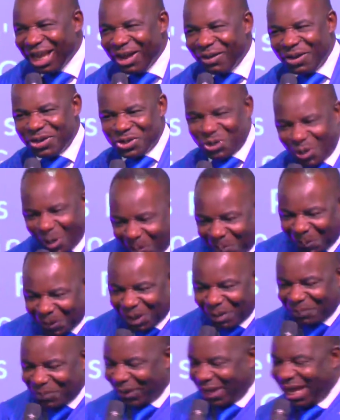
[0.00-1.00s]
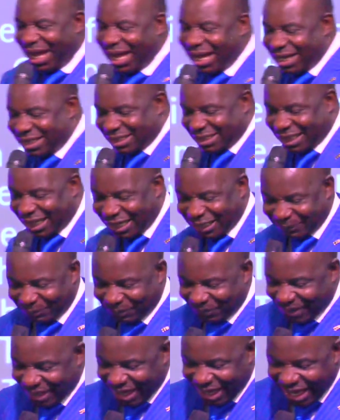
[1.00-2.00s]
When you open up your hands
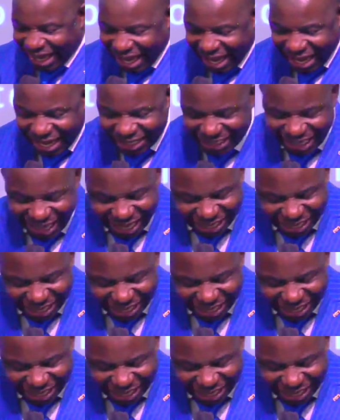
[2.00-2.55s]
and